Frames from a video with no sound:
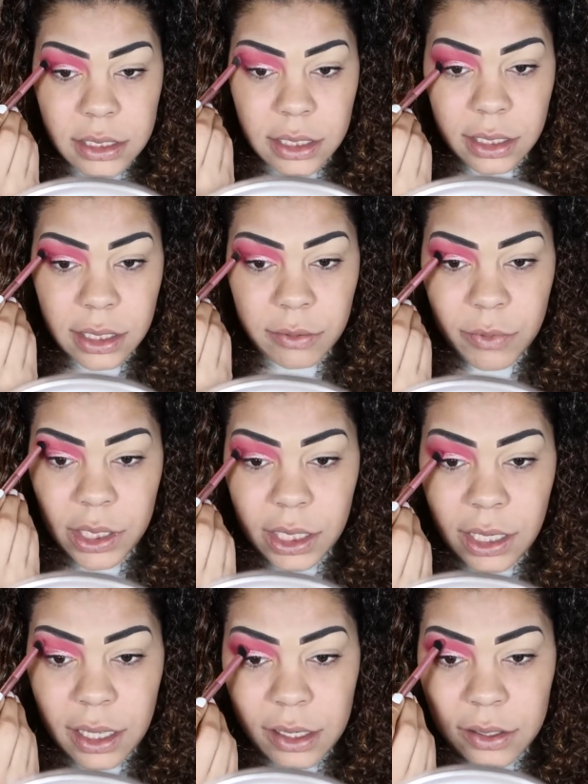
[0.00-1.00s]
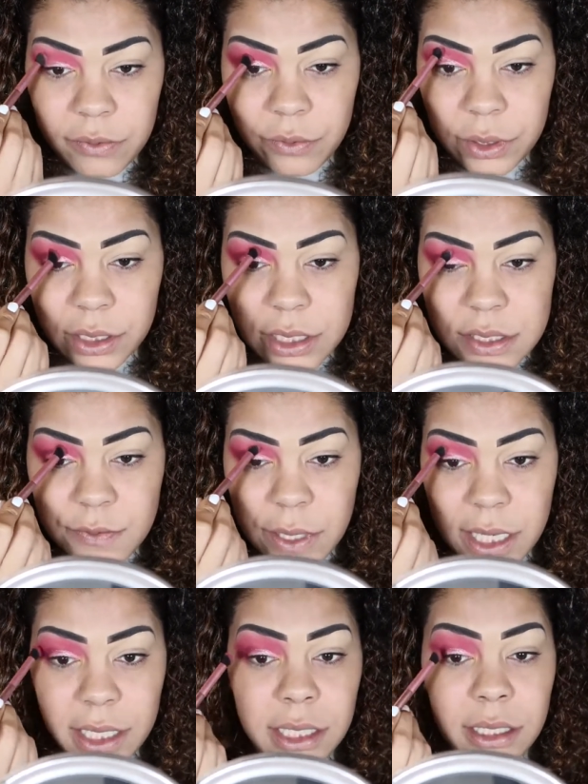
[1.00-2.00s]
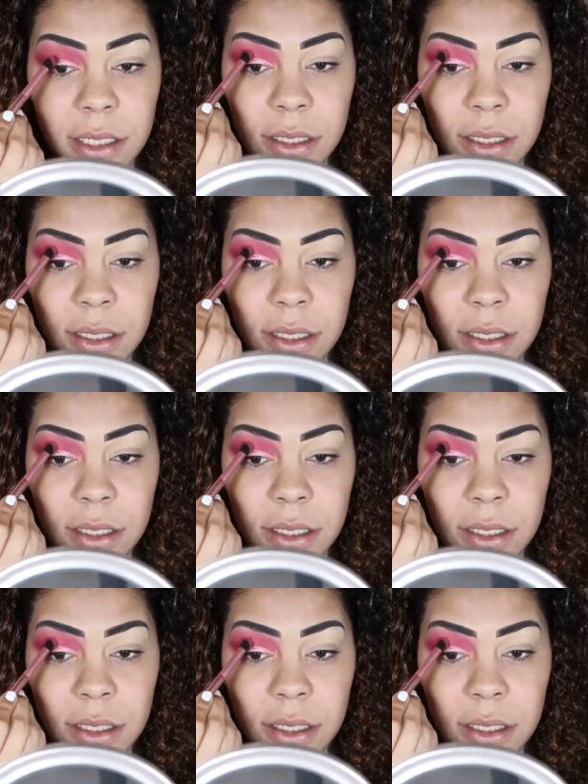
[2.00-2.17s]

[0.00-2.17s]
think I'm in love with this palette.